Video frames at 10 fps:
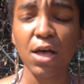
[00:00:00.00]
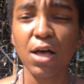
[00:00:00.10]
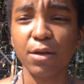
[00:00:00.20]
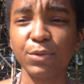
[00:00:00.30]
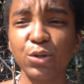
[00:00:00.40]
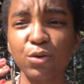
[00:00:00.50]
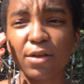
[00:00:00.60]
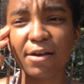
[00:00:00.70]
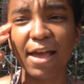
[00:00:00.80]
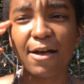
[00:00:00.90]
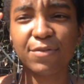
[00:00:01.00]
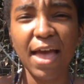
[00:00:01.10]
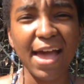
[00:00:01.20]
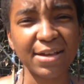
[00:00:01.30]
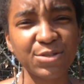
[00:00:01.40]
You no longer have to
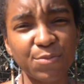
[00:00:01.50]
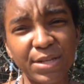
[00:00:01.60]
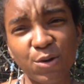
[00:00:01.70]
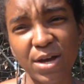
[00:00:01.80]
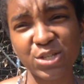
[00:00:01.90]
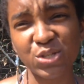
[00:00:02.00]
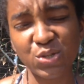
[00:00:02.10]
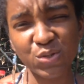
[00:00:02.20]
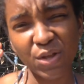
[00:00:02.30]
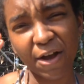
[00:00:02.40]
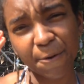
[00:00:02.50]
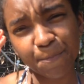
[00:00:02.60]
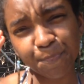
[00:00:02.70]
ask so many questions. You start